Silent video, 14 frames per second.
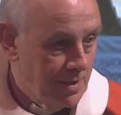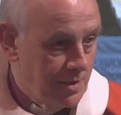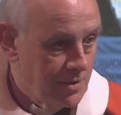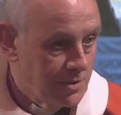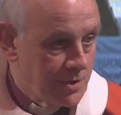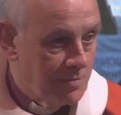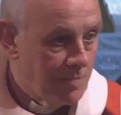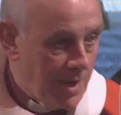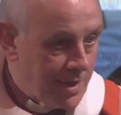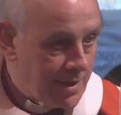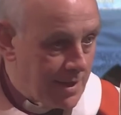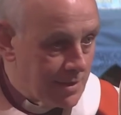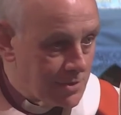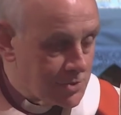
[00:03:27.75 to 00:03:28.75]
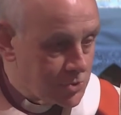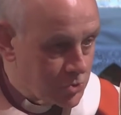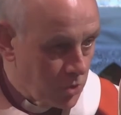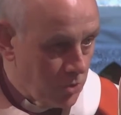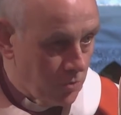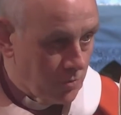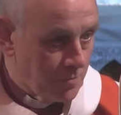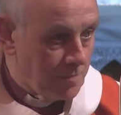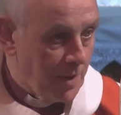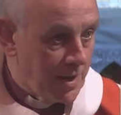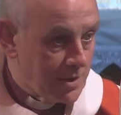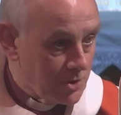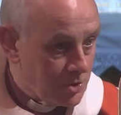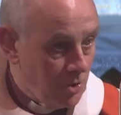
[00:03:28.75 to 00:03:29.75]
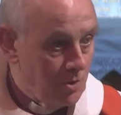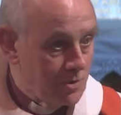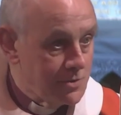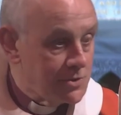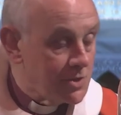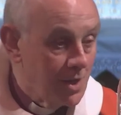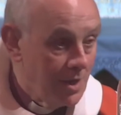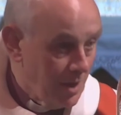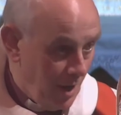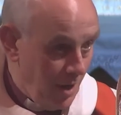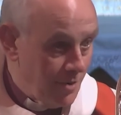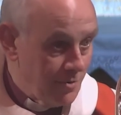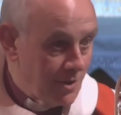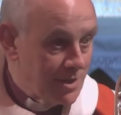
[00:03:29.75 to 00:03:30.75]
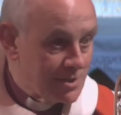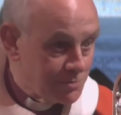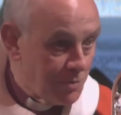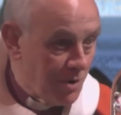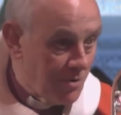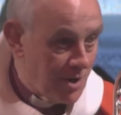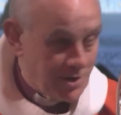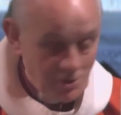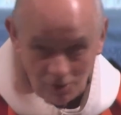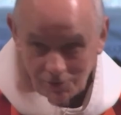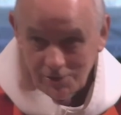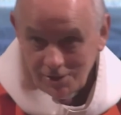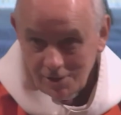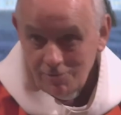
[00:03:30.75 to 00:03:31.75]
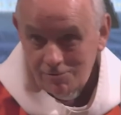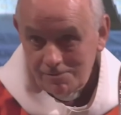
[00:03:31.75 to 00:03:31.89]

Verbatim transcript: the making strong by God's Holy Spirit on you